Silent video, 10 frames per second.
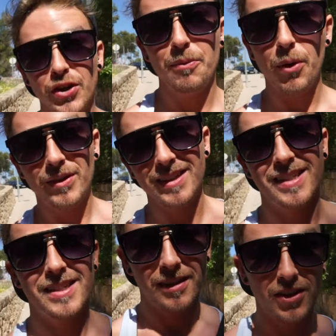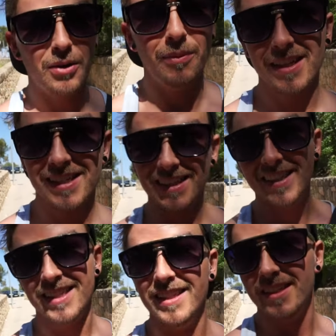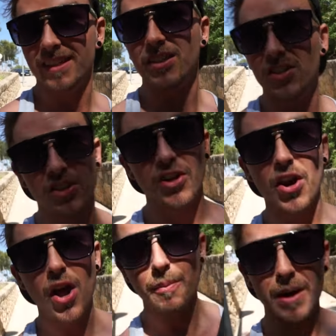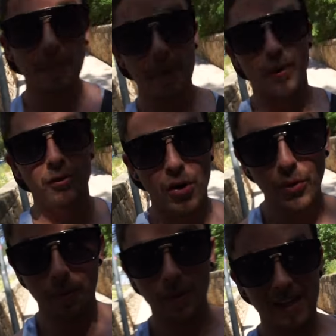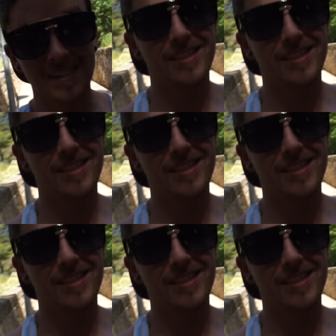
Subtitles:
good thing about this time of the season is there's not many people around the place,